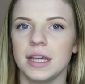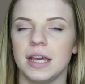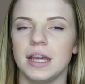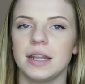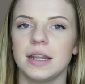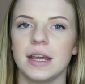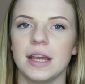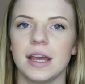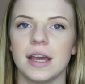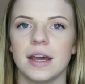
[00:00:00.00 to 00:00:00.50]

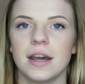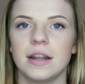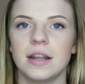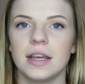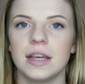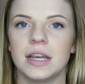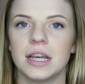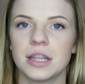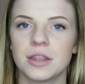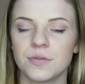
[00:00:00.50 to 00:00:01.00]
and I had
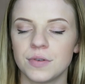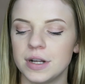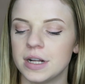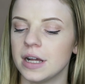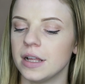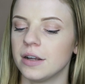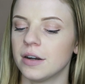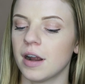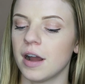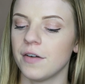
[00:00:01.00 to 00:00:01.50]
a $3
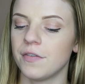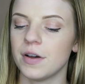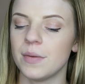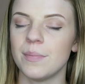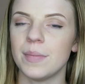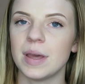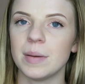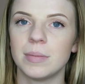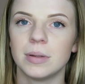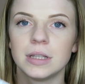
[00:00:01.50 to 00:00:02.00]
off a
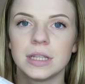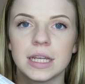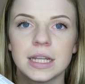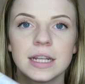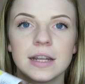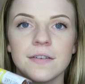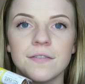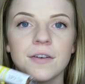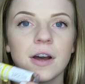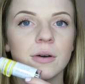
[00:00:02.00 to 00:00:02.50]

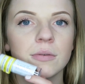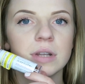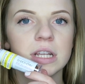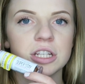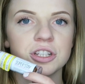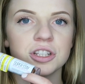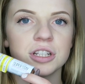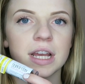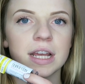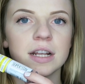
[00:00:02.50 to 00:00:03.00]
Maybelline
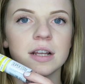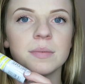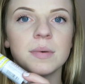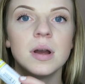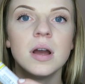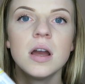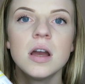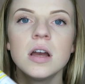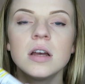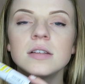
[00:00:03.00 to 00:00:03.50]
foundation item,
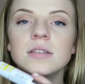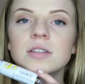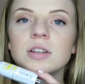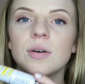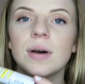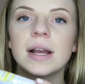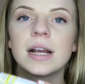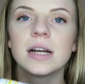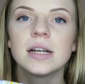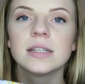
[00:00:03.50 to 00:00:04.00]

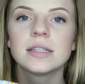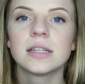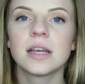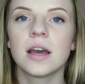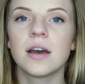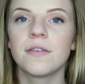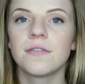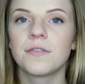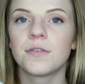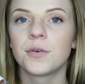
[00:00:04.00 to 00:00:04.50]
so I got
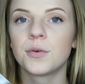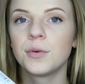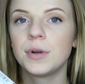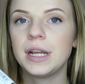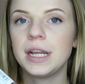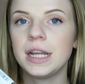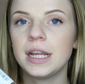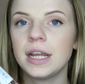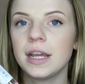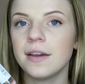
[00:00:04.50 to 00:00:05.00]

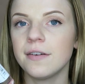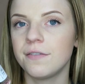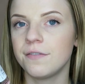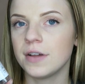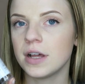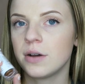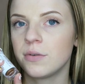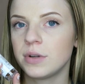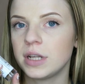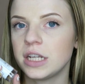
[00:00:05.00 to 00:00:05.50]
free
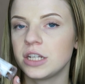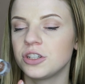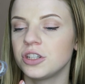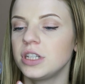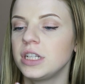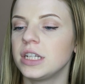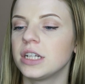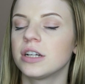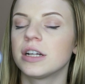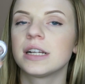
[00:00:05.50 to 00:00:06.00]

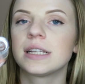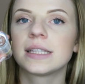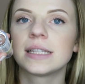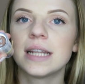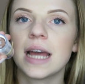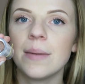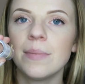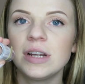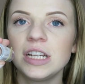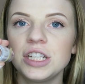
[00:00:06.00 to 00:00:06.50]
foundation here. It's
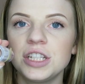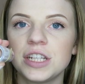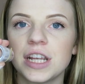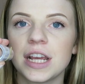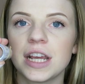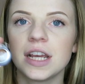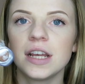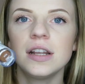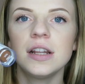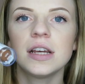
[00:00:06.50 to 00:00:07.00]
not my
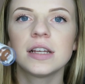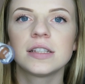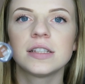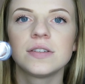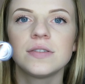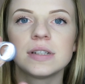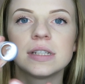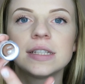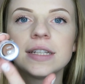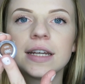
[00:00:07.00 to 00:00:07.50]
shade, as
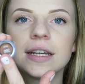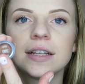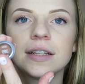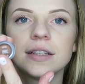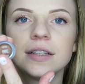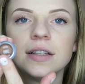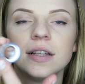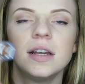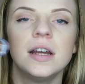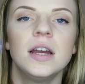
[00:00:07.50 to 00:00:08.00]
you can
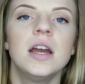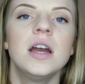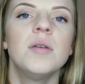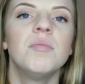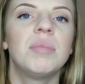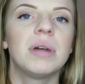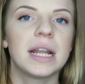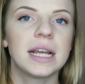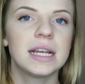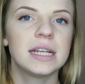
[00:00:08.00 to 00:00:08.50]
tell,
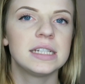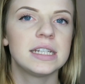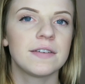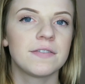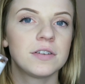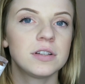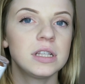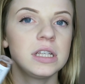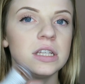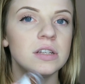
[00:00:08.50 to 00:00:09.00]
but I can
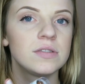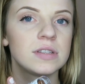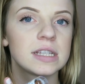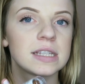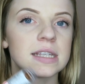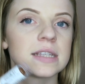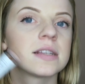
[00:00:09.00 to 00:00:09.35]
definitely use this